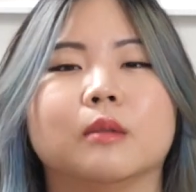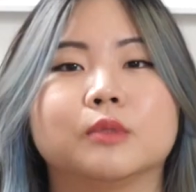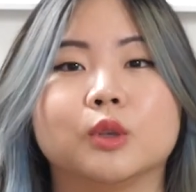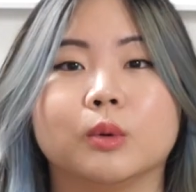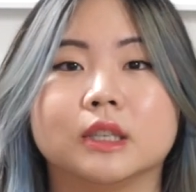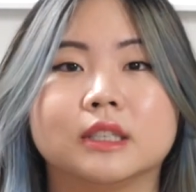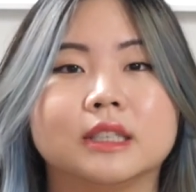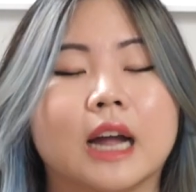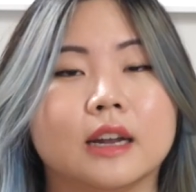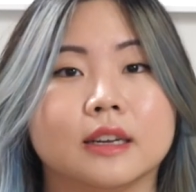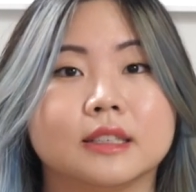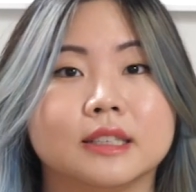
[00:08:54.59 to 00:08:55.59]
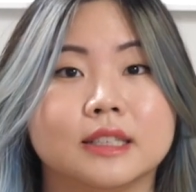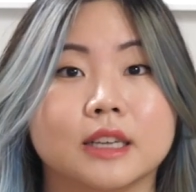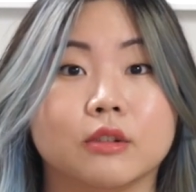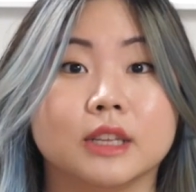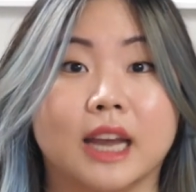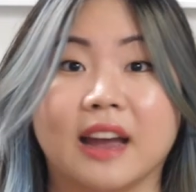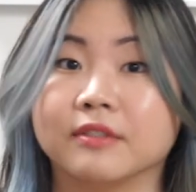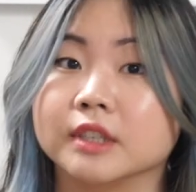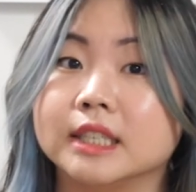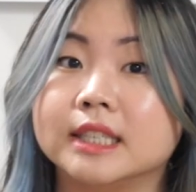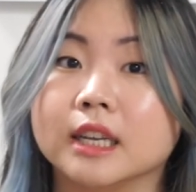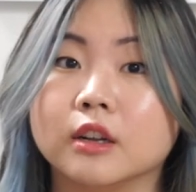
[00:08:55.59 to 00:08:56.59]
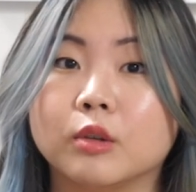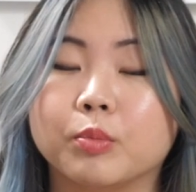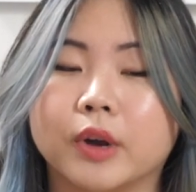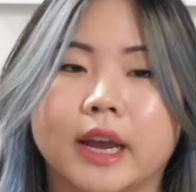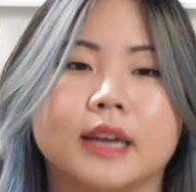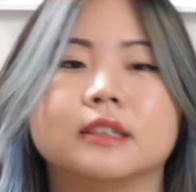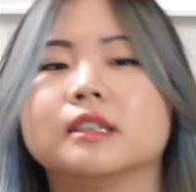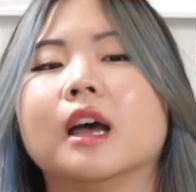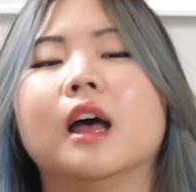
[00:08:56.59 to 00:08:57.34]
so it's not necessarily every single brand.